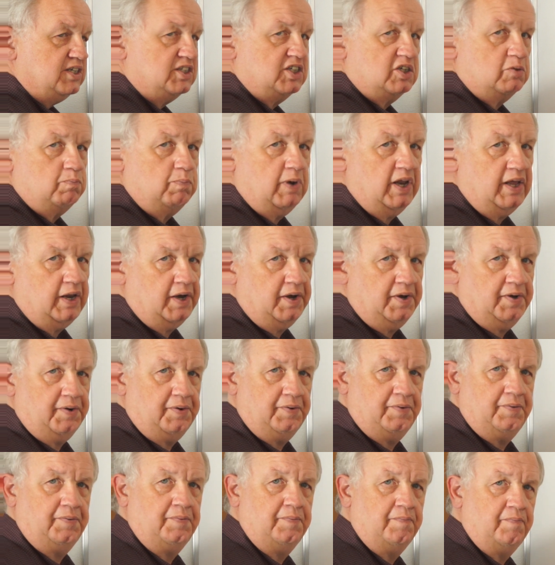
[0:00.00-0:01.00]
split.
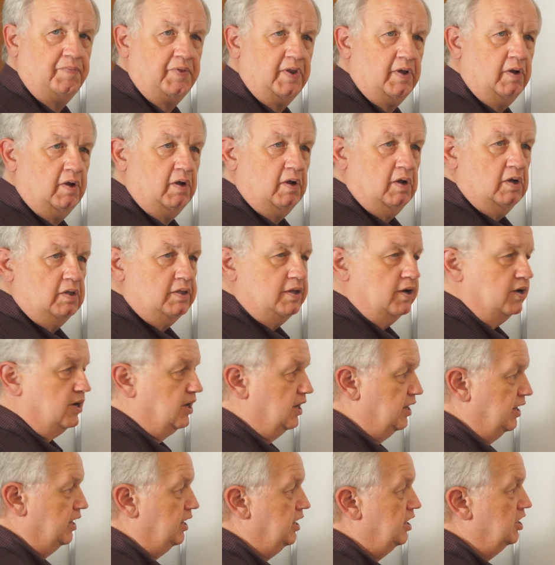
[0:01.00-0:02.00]
They're
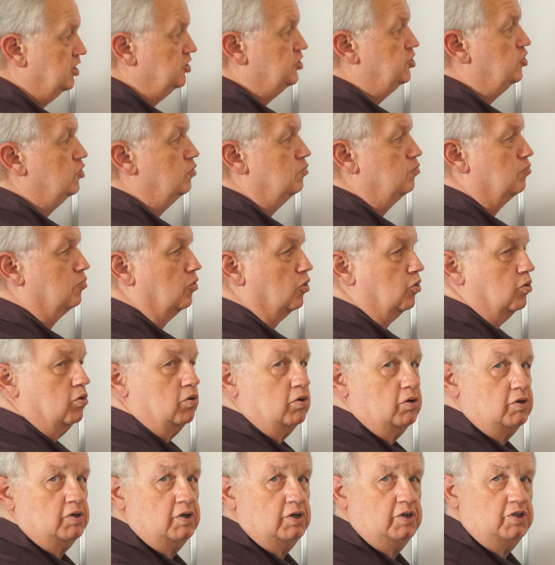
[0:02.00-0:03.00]
going to issue
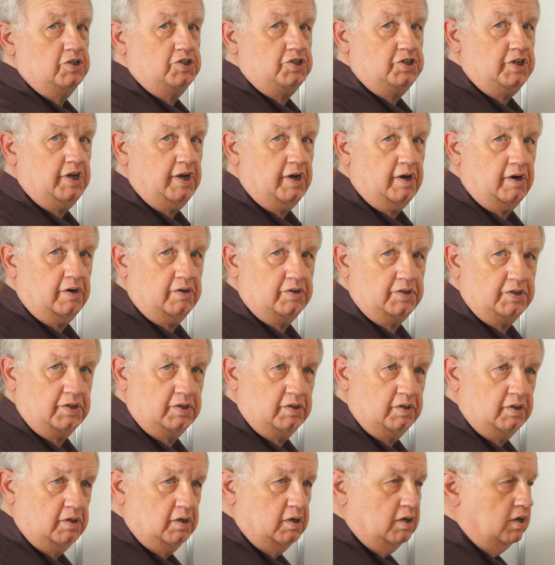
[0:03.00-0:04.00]
more shares.
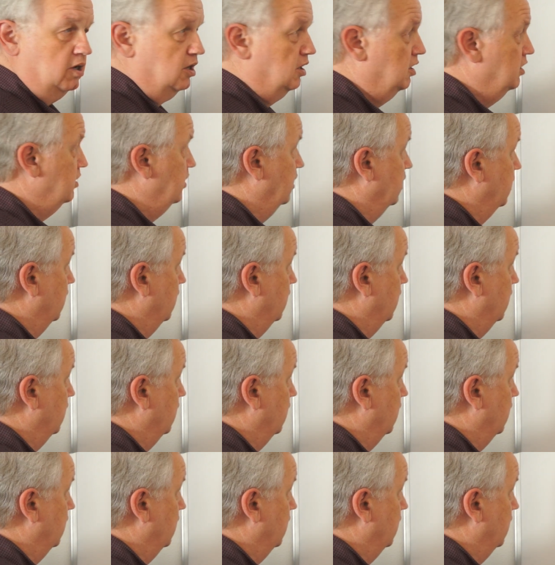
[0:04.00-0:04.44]
They're